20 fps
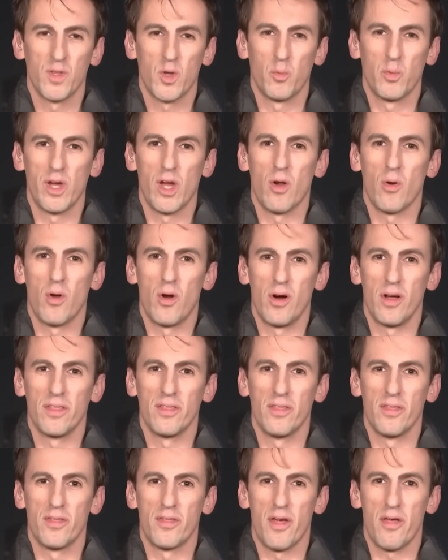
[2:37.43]
We are
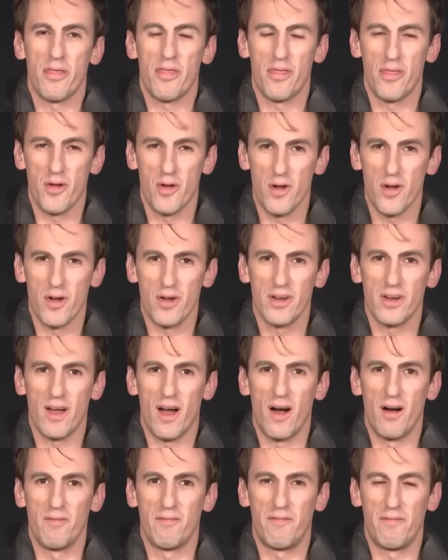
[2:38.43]
on the third
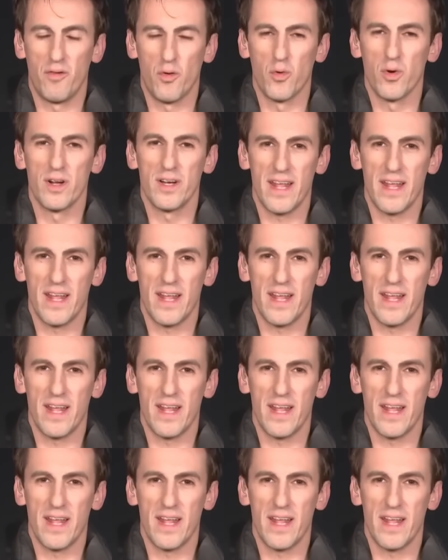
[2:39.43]
of four